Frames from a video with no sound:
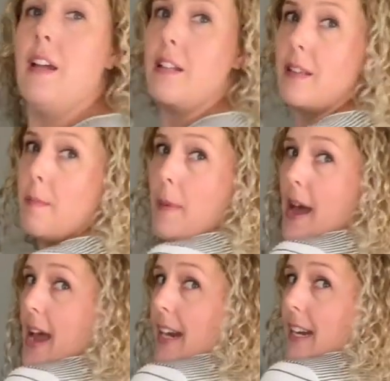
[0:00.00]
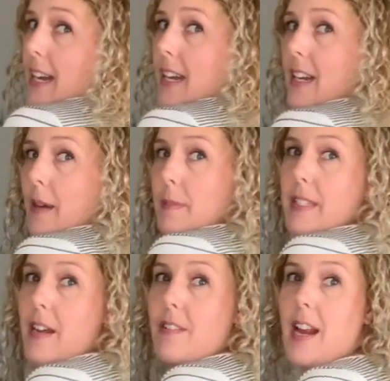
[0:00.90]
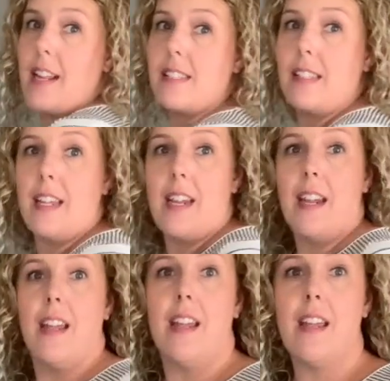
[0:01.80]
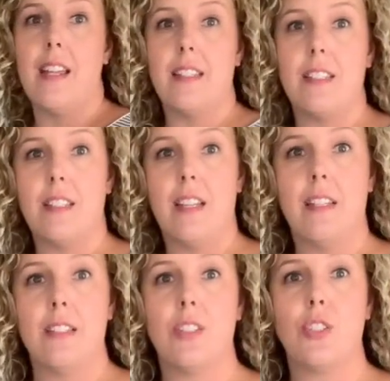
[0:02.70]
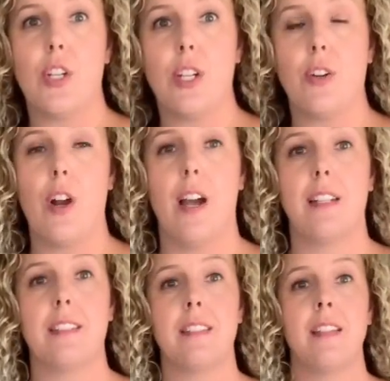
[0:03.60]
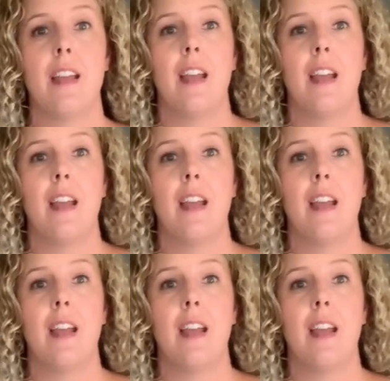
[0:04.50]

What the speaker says: On the back, comes down nicely. It's straight across.